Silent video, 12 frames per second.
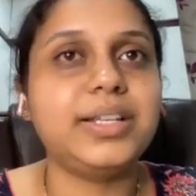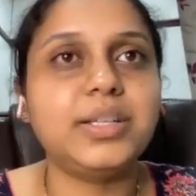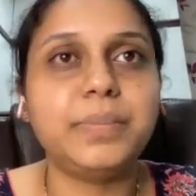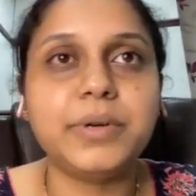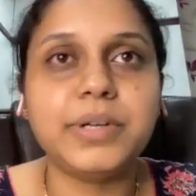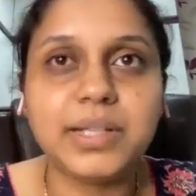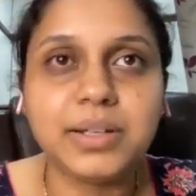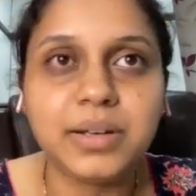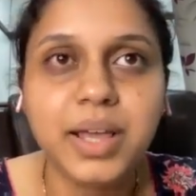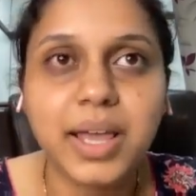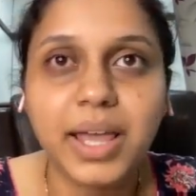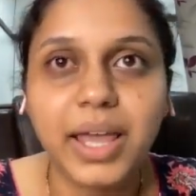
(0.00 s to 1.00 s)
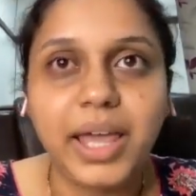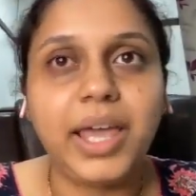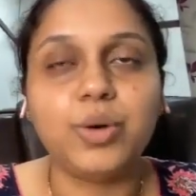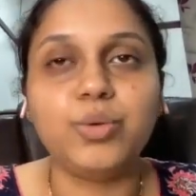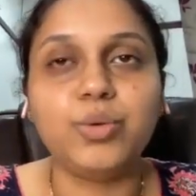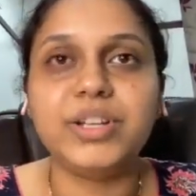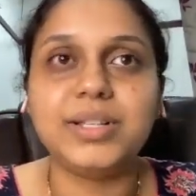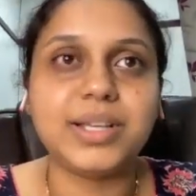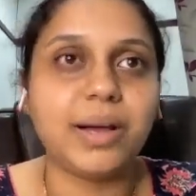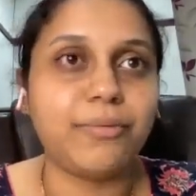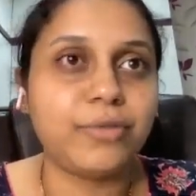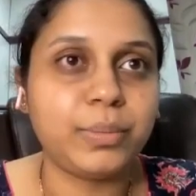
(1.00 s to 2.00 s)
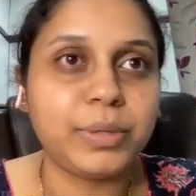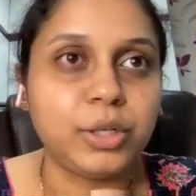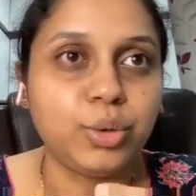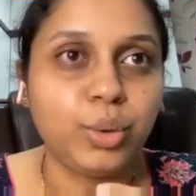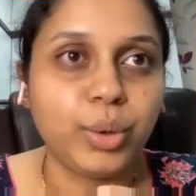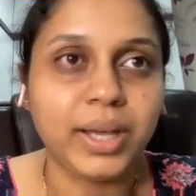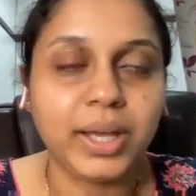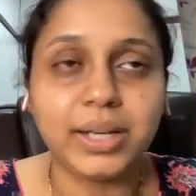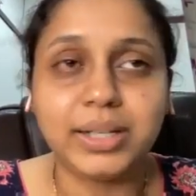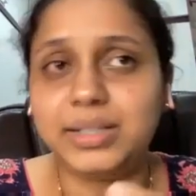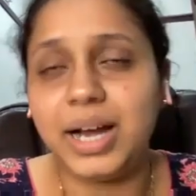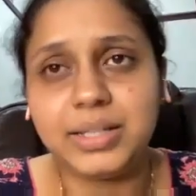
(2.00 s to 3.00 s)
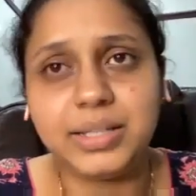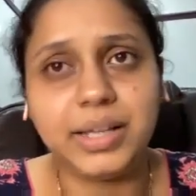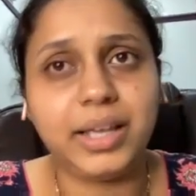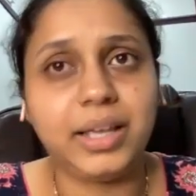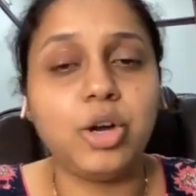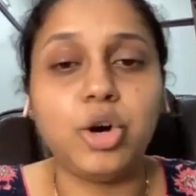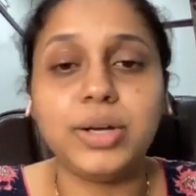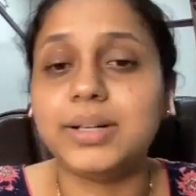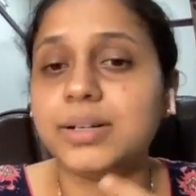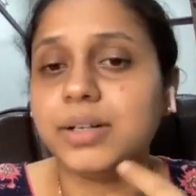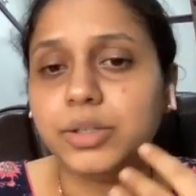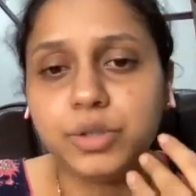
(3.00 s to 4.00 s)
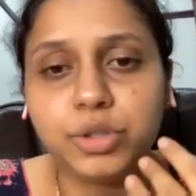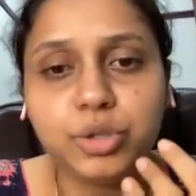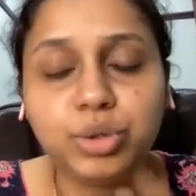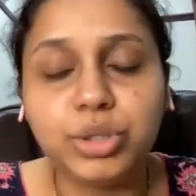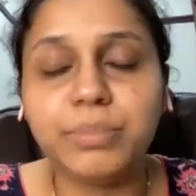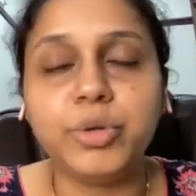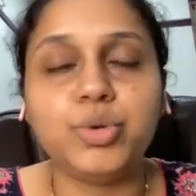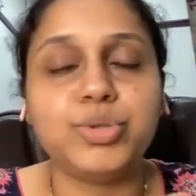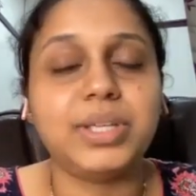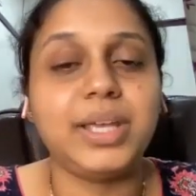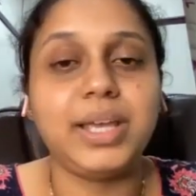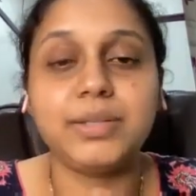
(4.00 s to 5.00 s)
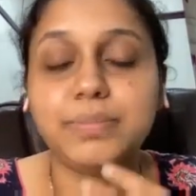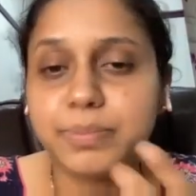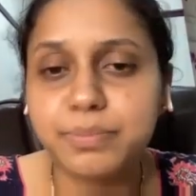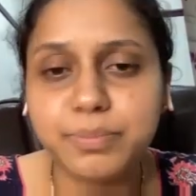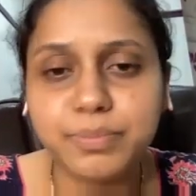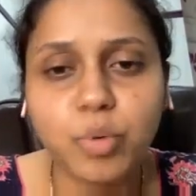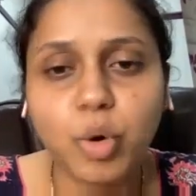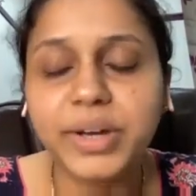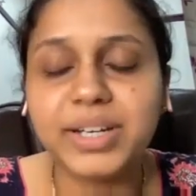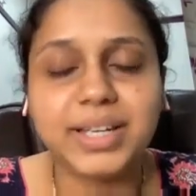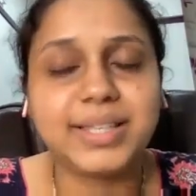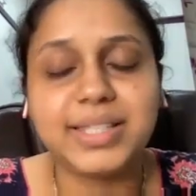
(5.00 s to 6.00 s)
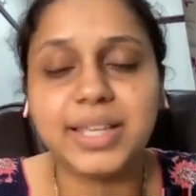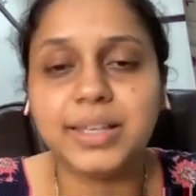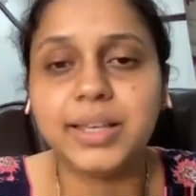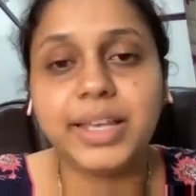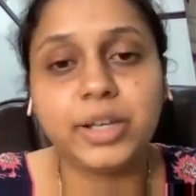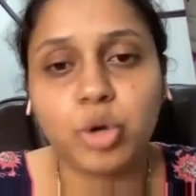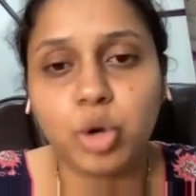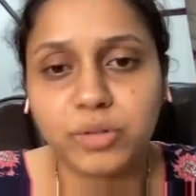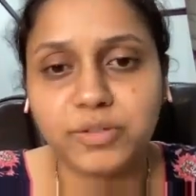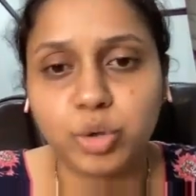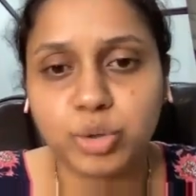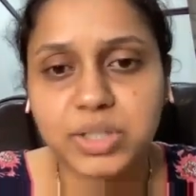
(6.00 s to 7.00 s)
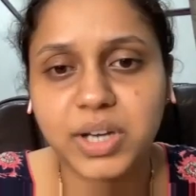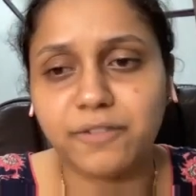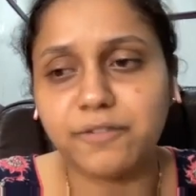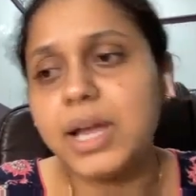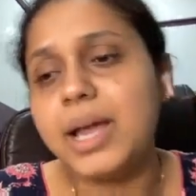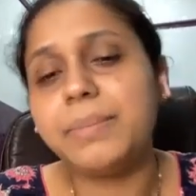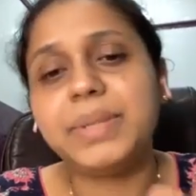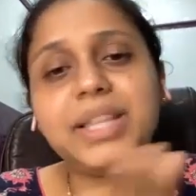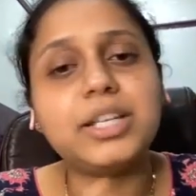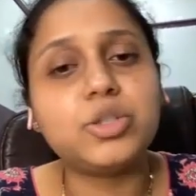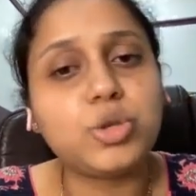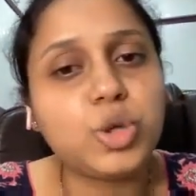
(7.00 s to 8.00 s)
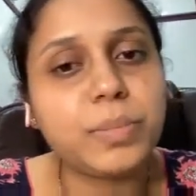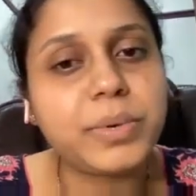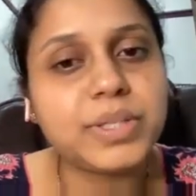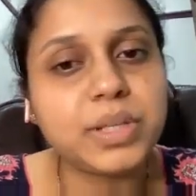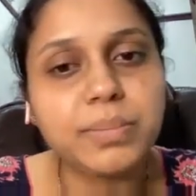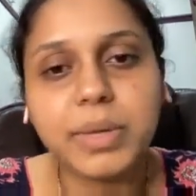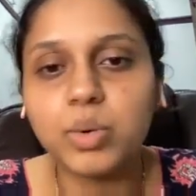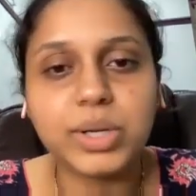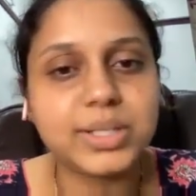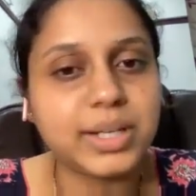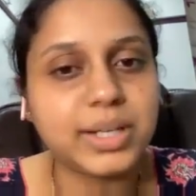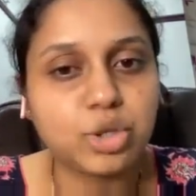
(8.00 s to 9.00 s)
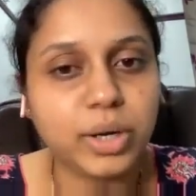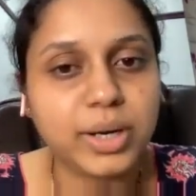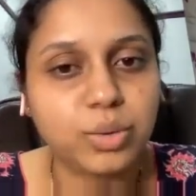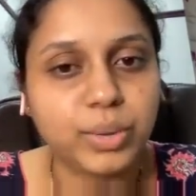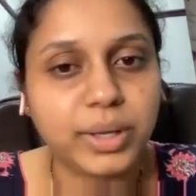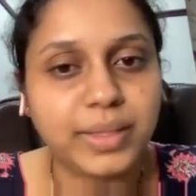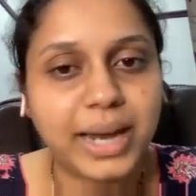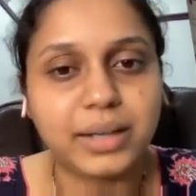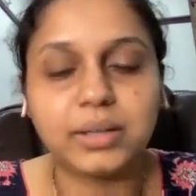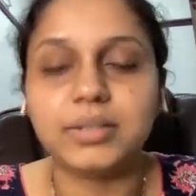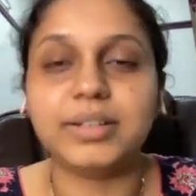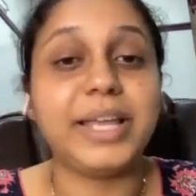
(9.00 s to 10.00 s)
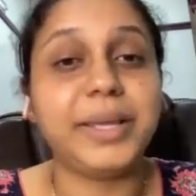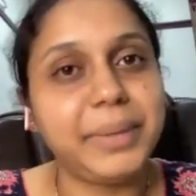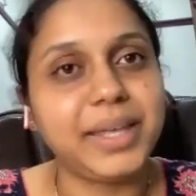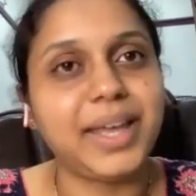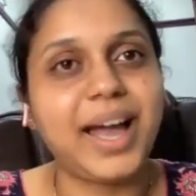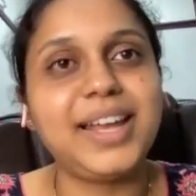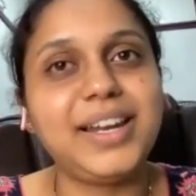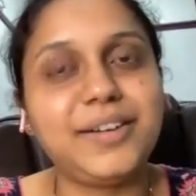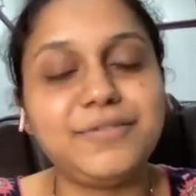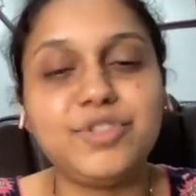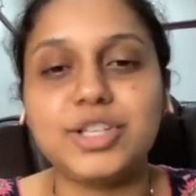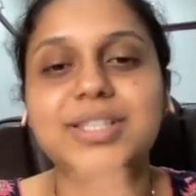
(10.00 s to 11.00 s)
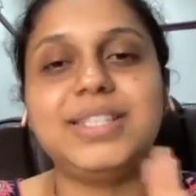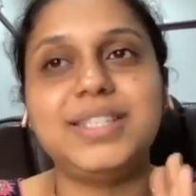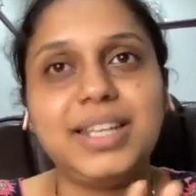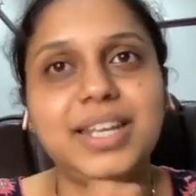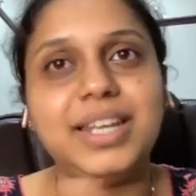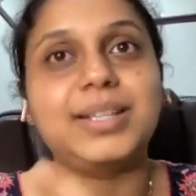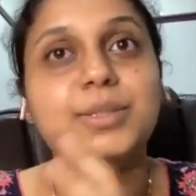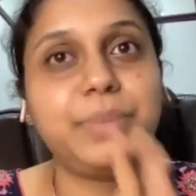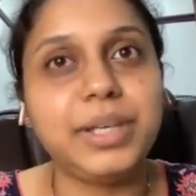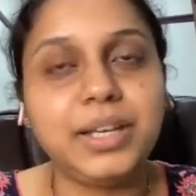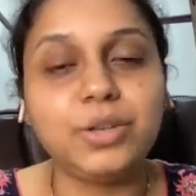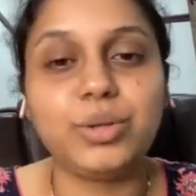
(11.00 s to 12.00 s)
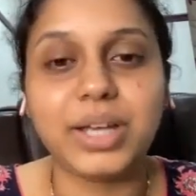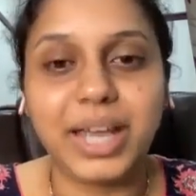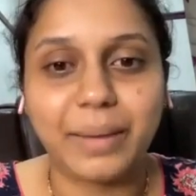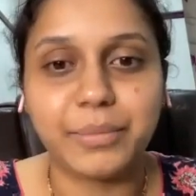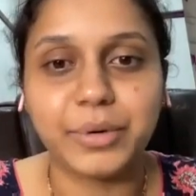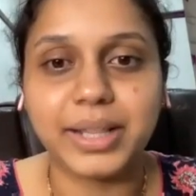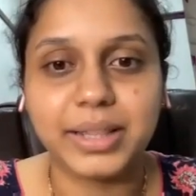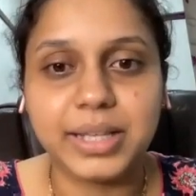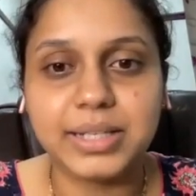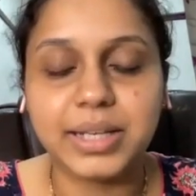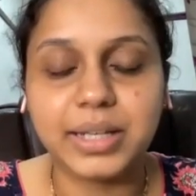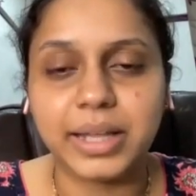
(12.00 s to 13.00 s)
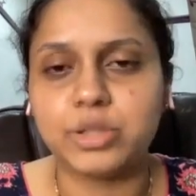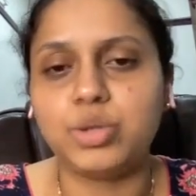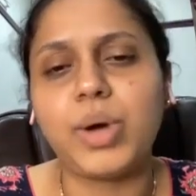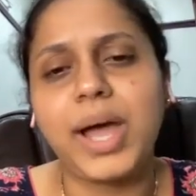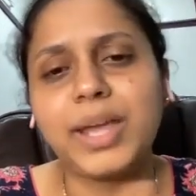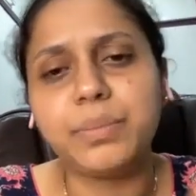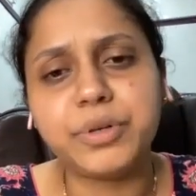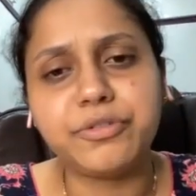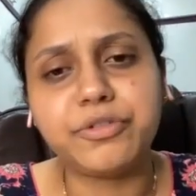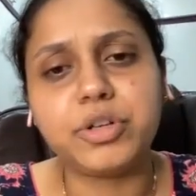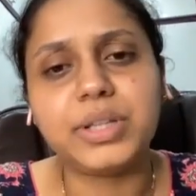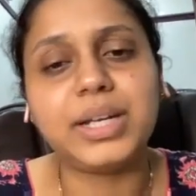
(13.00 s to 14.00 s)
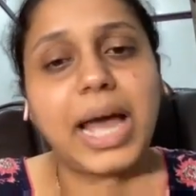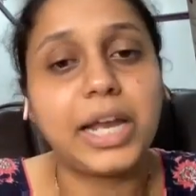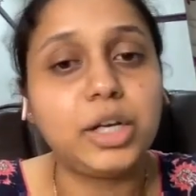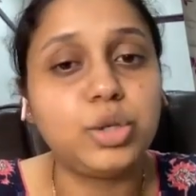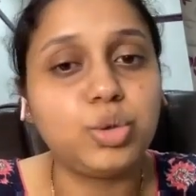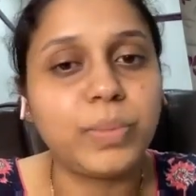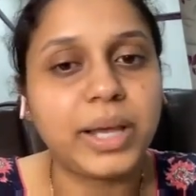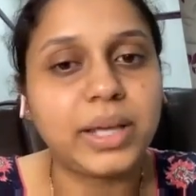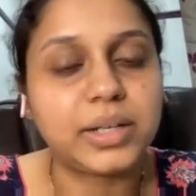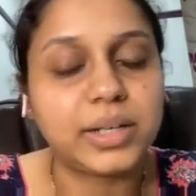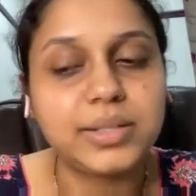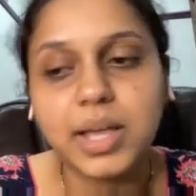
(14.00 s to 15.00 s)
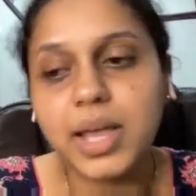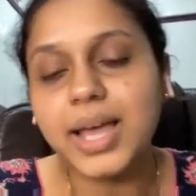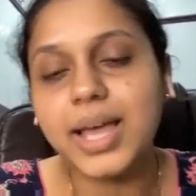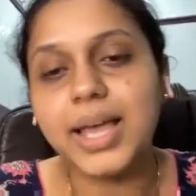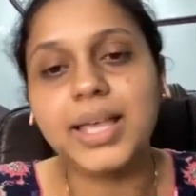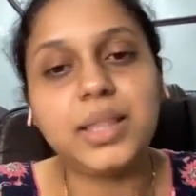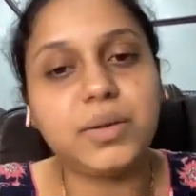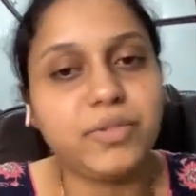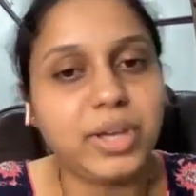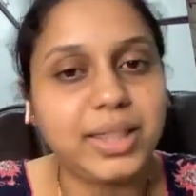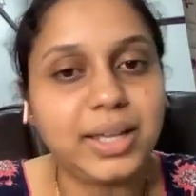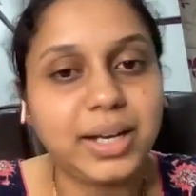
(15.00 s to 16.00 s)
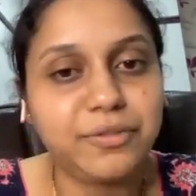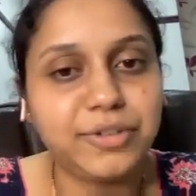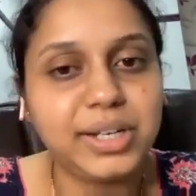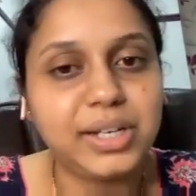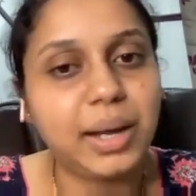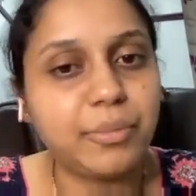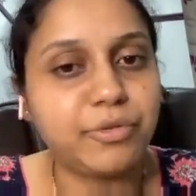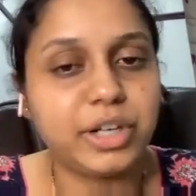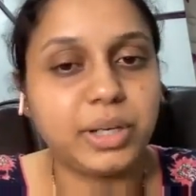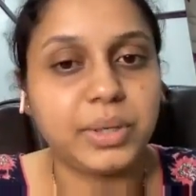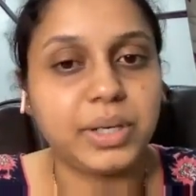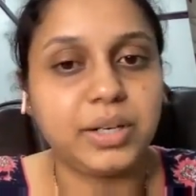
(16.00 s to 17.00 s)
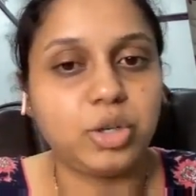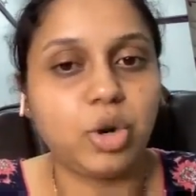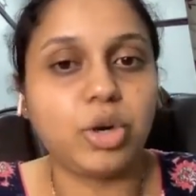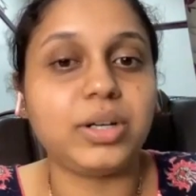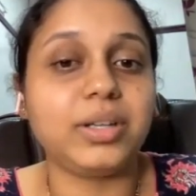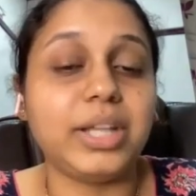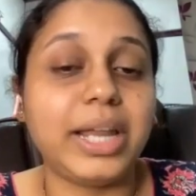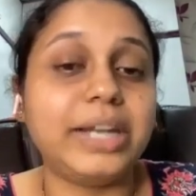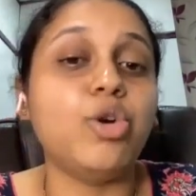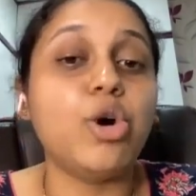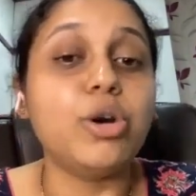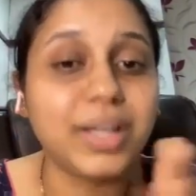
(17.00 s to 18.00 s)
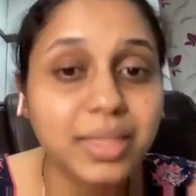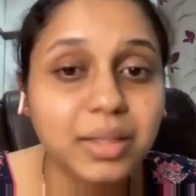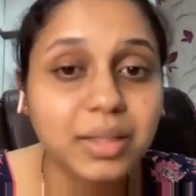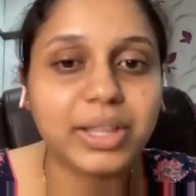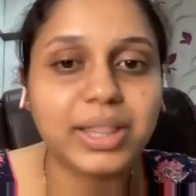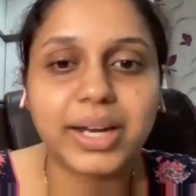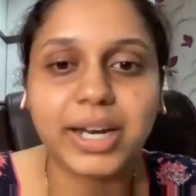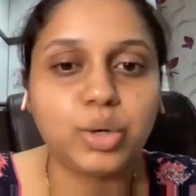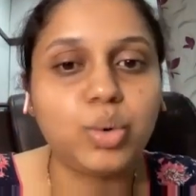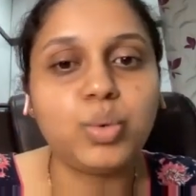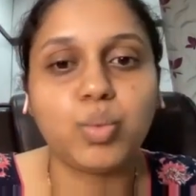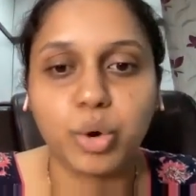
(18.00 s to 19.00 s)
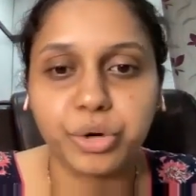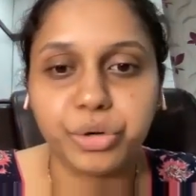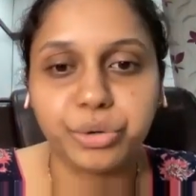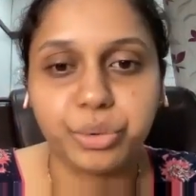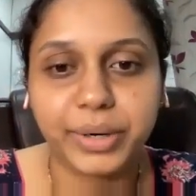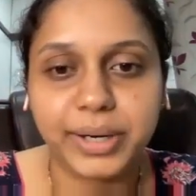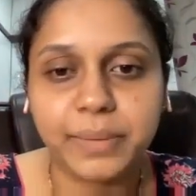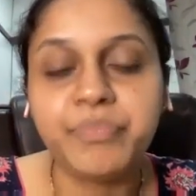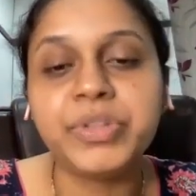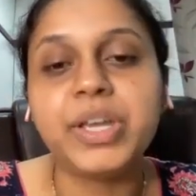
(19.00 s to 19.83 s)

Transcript: There's a person A who feels comfortable doing dancing or to the music, pointing, singing, and all of those stuff. But there is also a person B who doesn't enjoy doing that, like me. I love just sitting and speaking to the camera and things like that. So I prefer that I'll do my reels in the way that I feel comfortable in, not in the way that I don't want to do it.